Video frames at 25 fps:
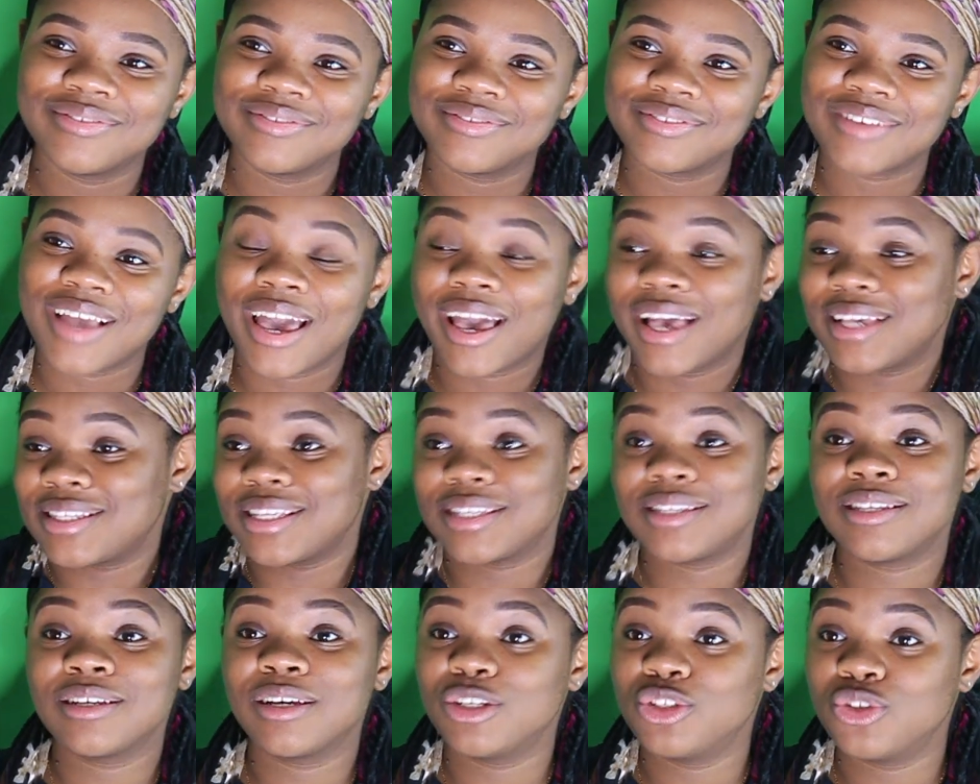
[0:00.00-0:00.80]
I guess
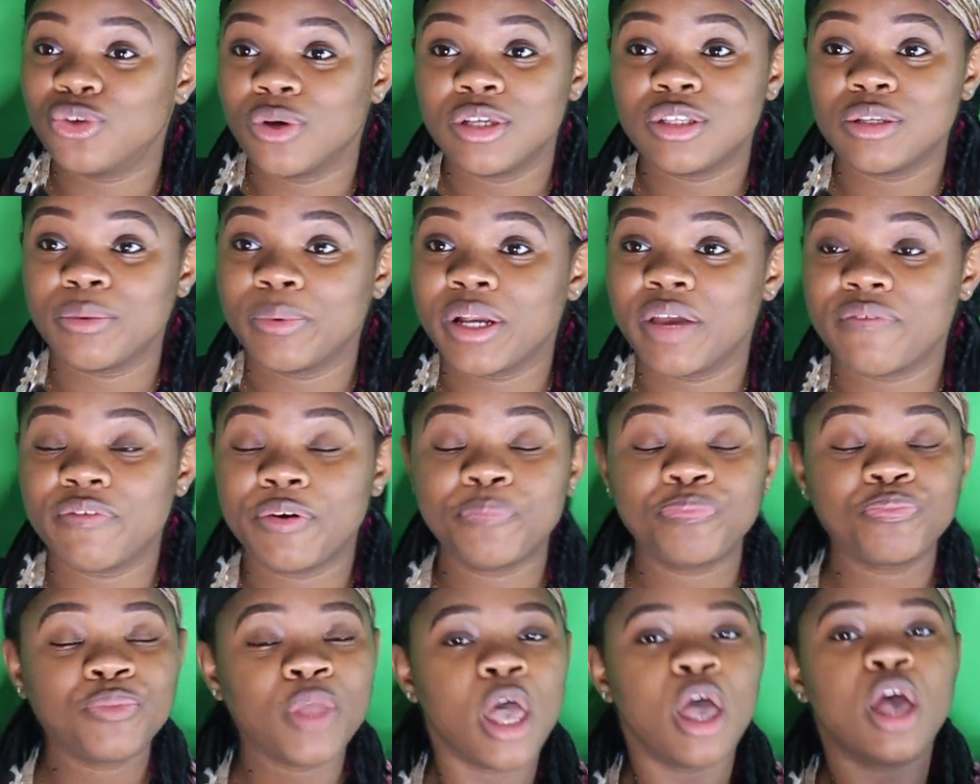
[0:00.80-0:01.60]
that's a good choice or whatever.
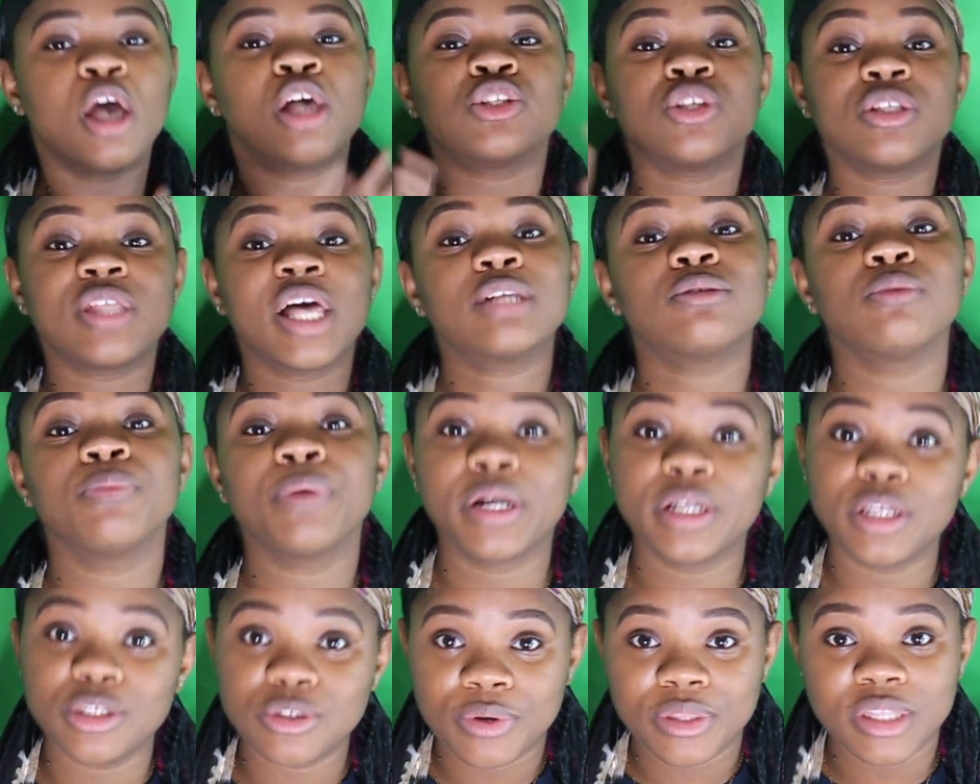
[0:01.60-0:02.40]
So that's what we're
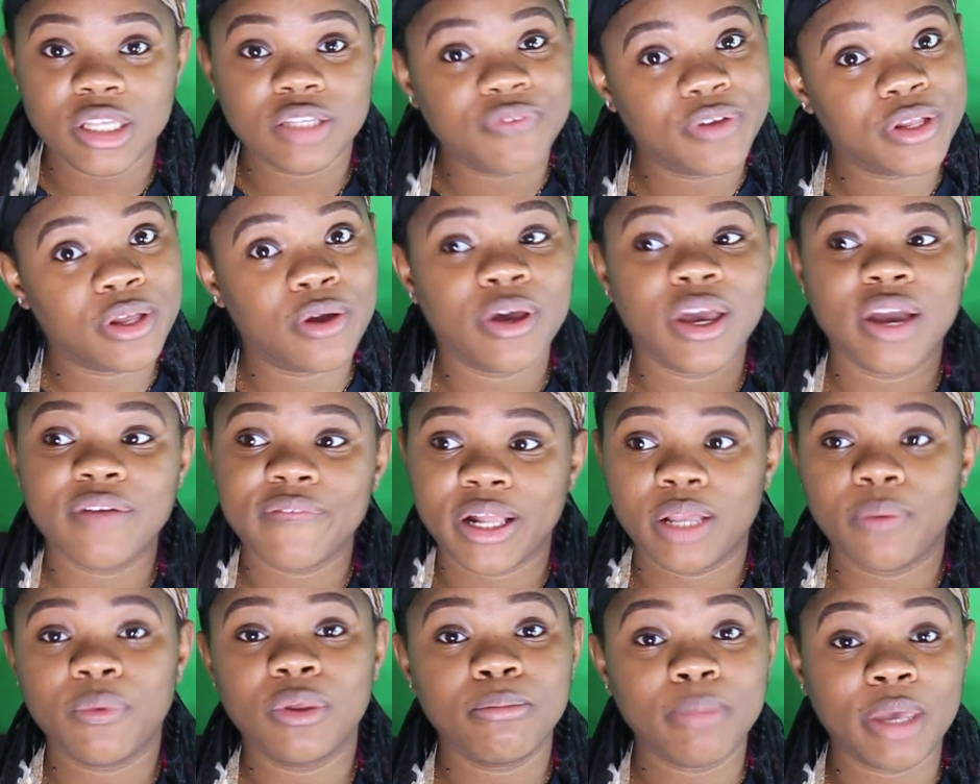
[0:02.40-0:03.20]
gonna do in this video, get
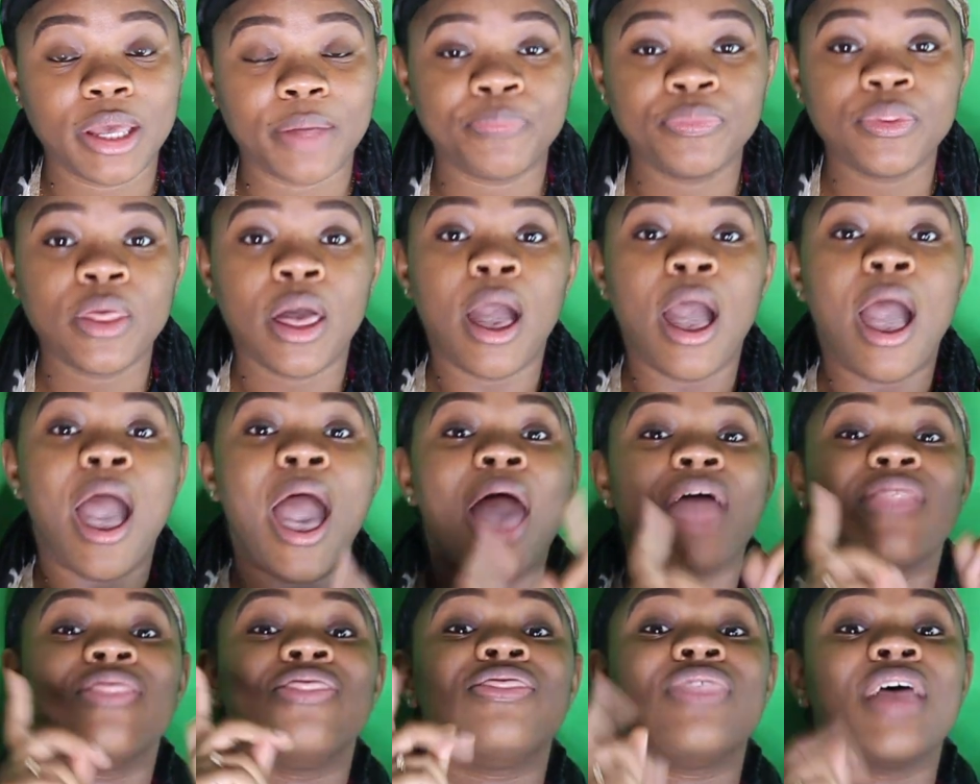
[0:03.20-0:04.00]
ready with me.
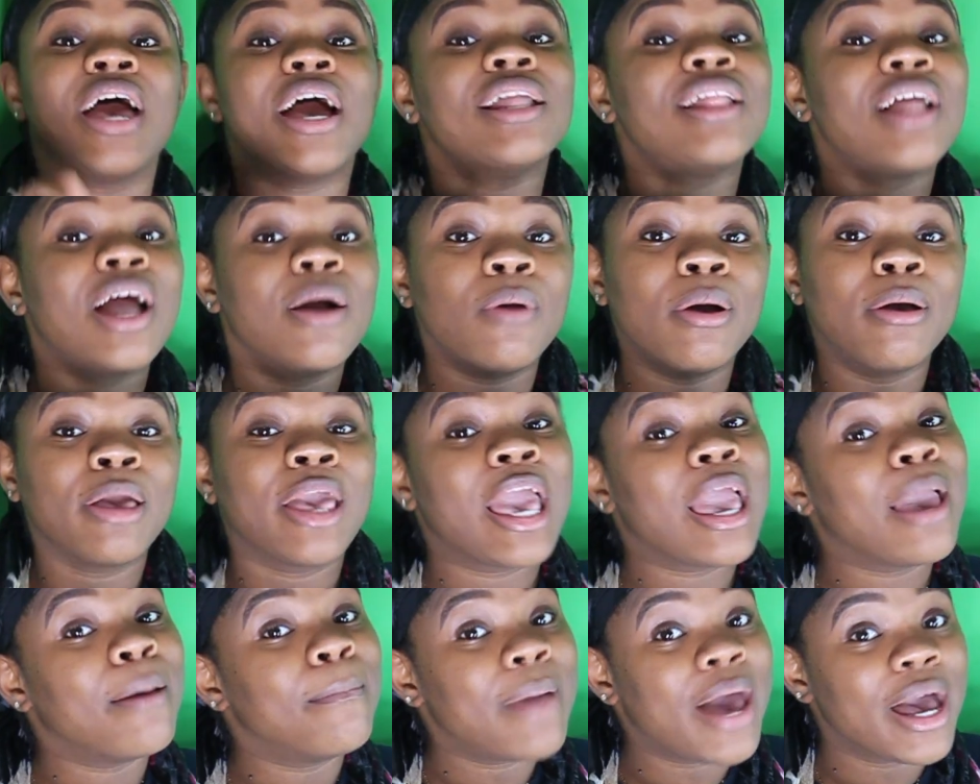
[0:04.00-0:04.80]
Then I
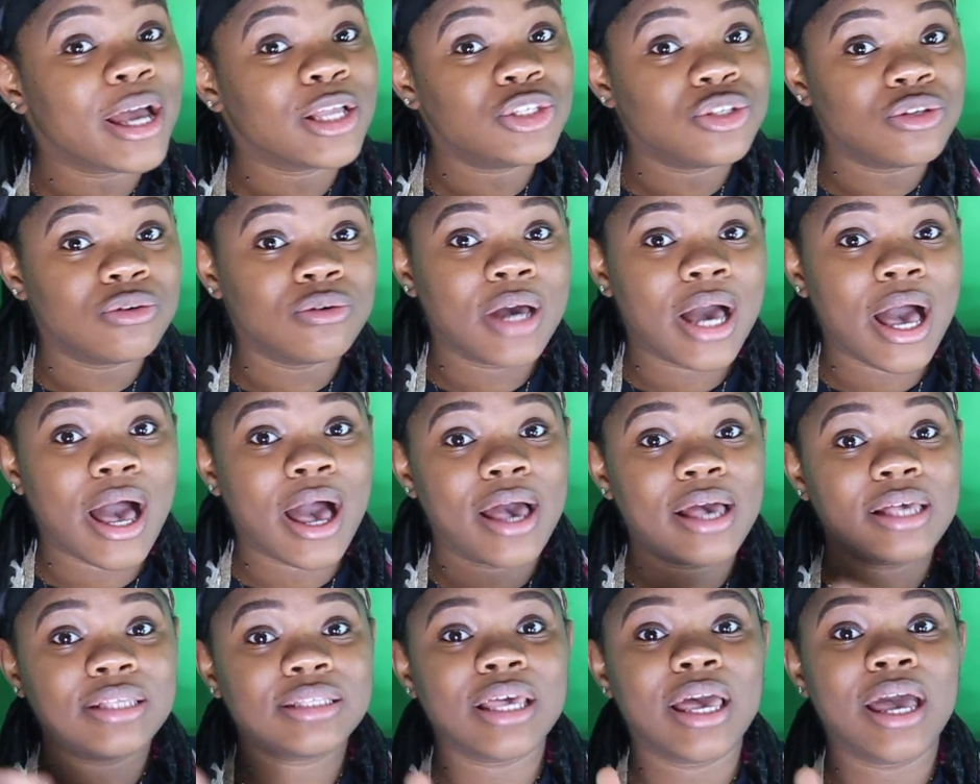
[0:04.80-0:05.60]
came back to you
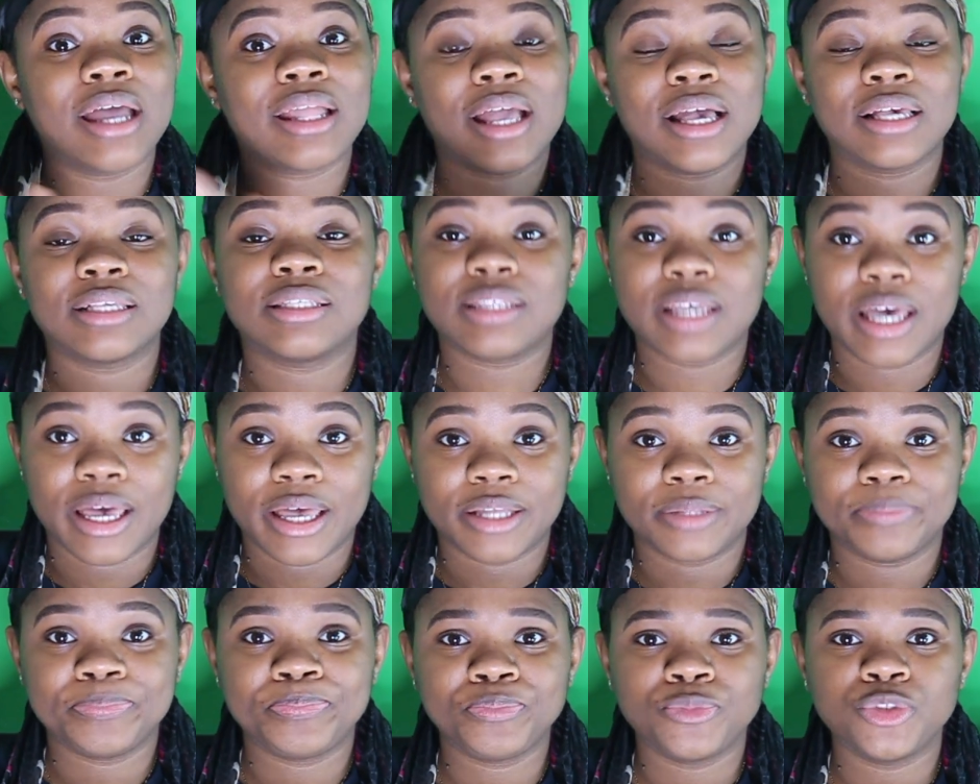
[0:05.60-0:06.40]
guys and I
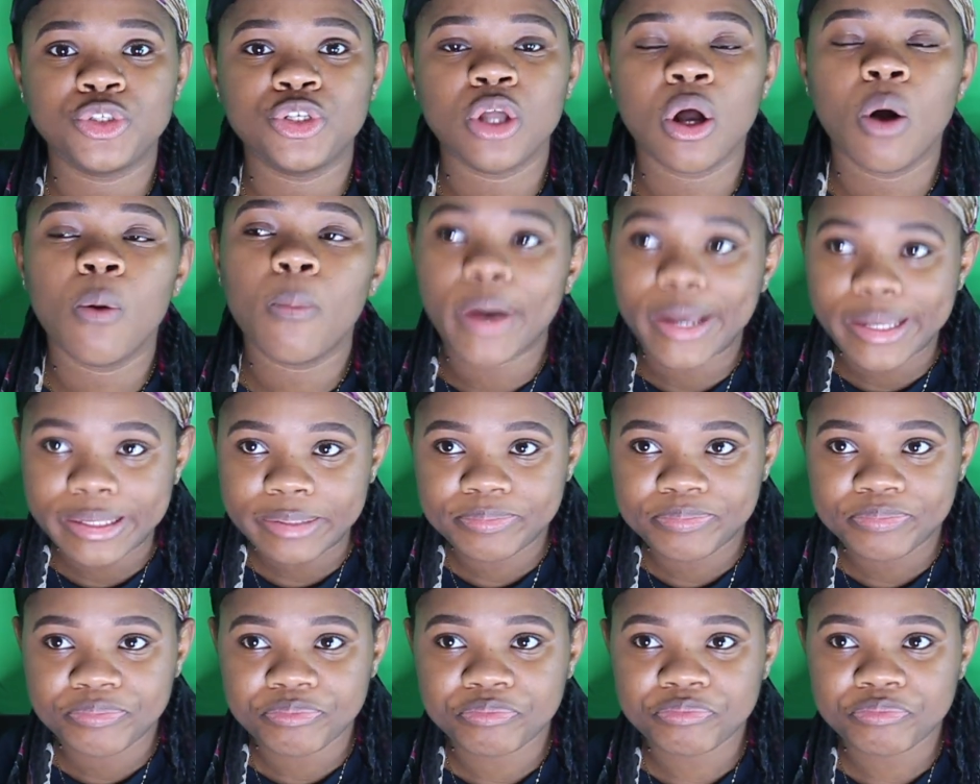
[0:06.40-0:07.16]
said, you know what?